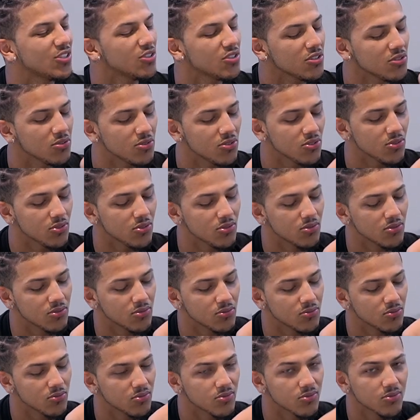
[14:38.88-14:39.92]
know you do.
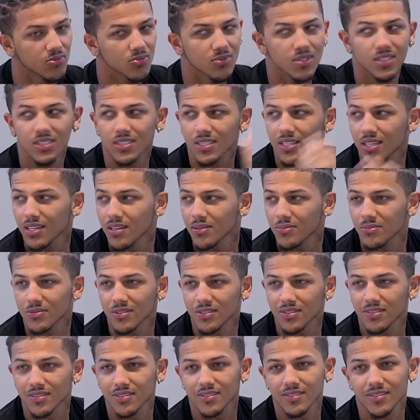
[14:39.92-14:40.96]
You know, where's the camera?
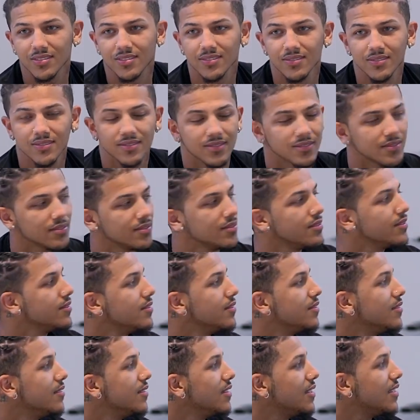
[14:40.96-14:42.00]
Like,
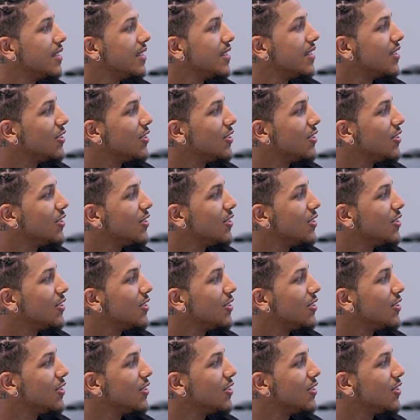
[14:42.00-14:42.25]
behind